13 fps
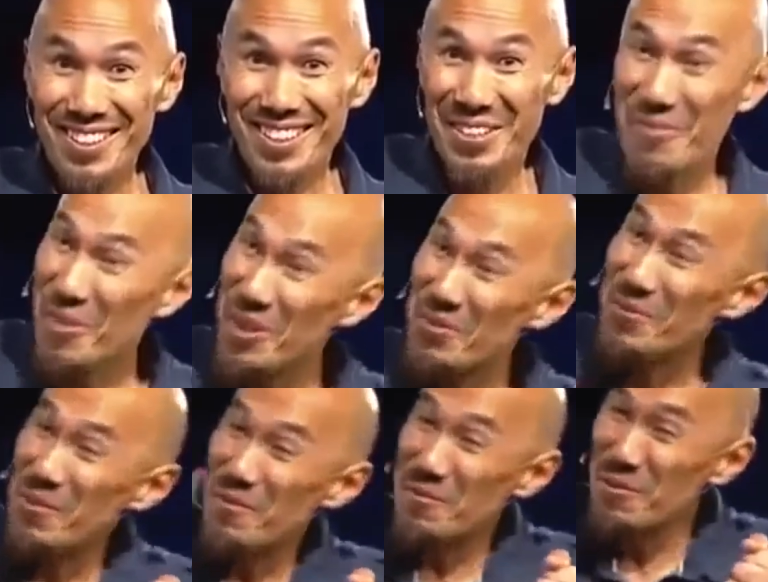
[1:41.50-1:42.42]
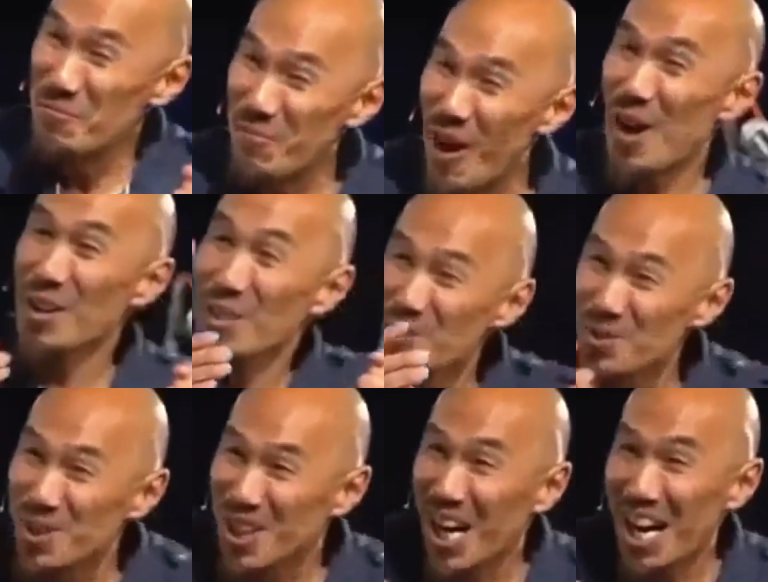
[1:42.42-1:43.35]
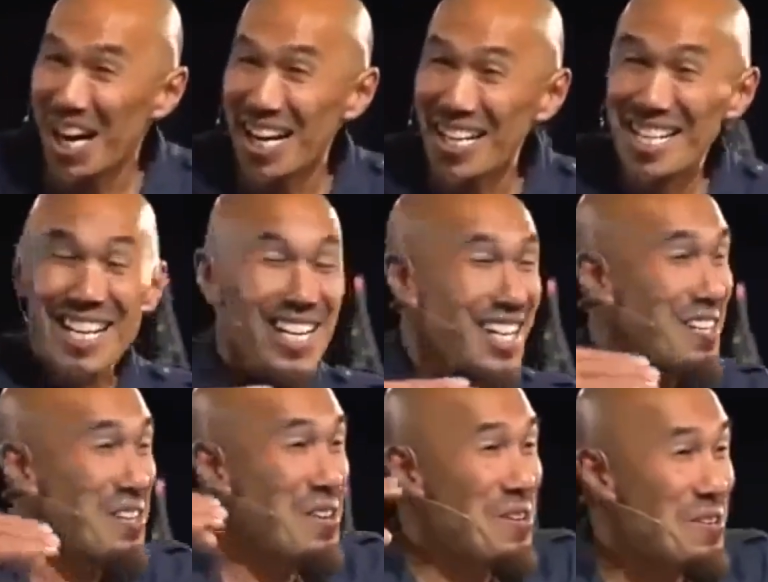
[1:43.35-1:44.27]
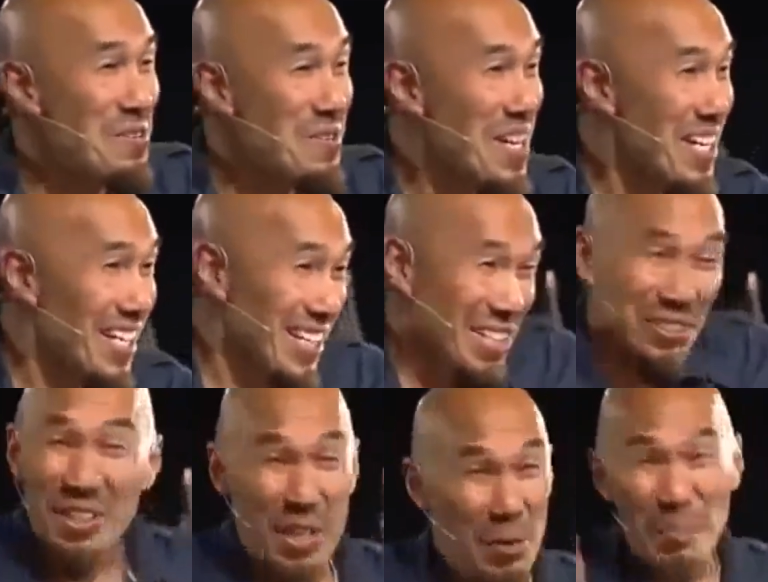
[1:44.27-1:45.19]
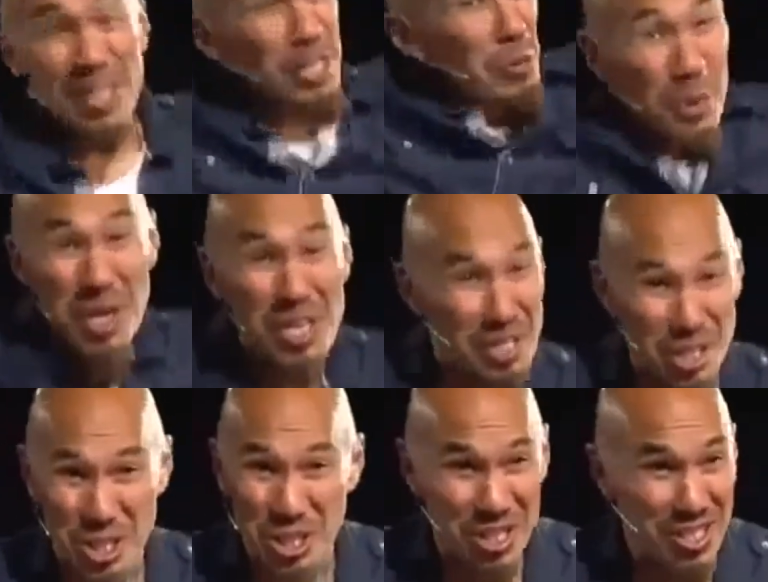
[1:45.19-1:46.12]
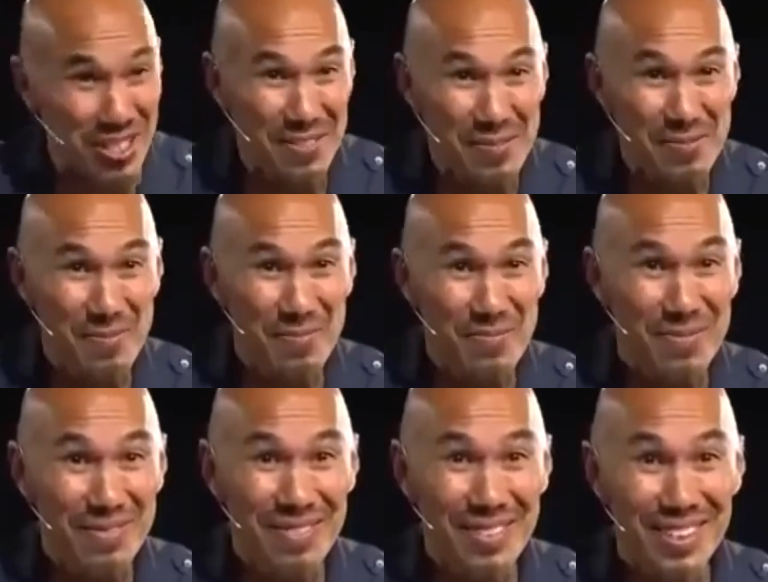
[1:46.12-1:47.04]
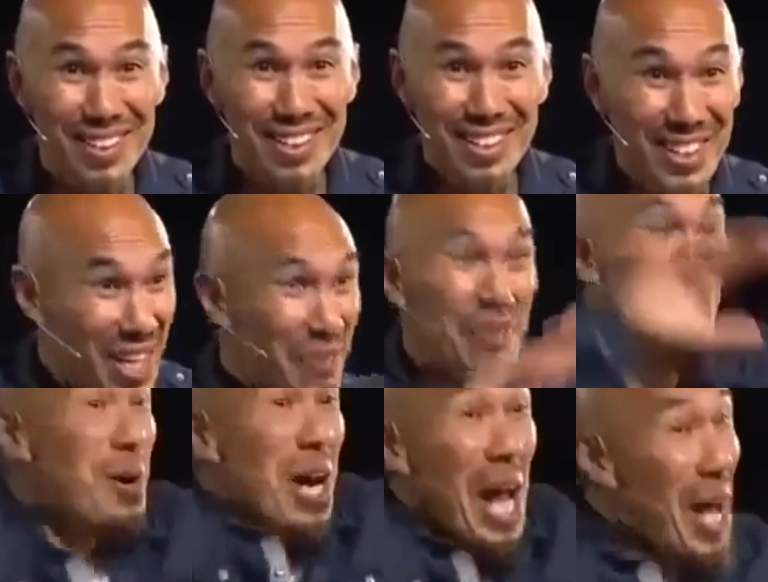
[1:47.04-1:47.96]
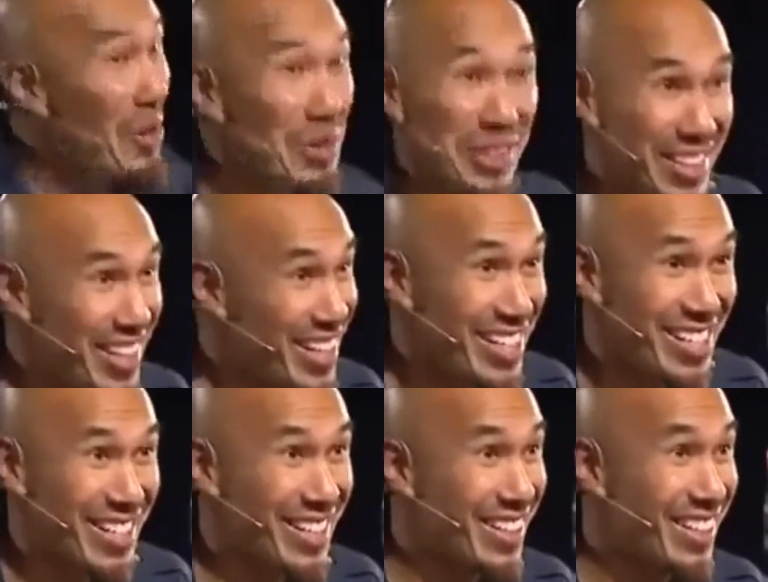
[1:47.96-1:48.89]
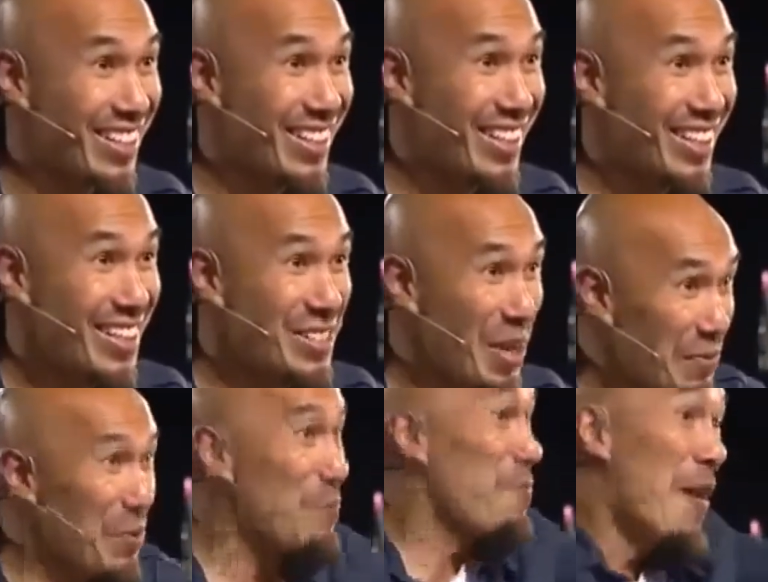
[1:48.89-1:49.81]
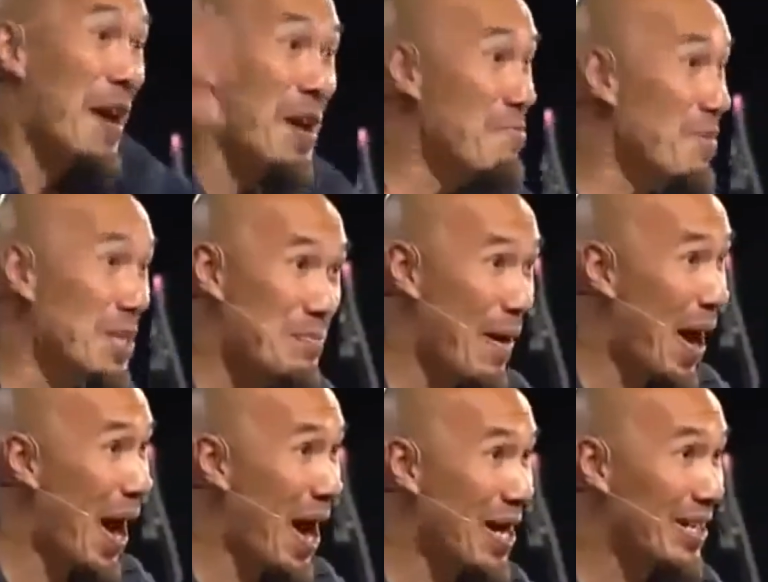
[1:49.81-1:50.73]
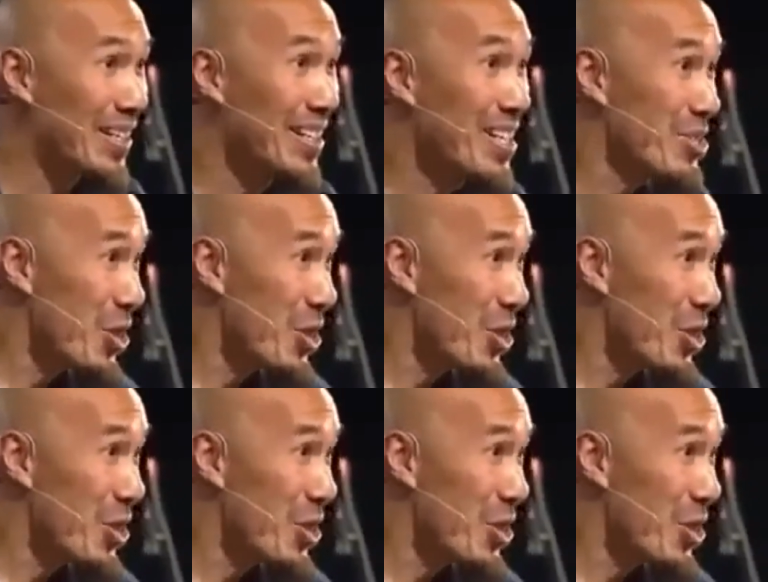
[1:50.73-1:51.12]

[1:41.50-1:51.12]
Come on, if you follow God, He'll make you rich. He'll get everyone healthy. You'll have your family back.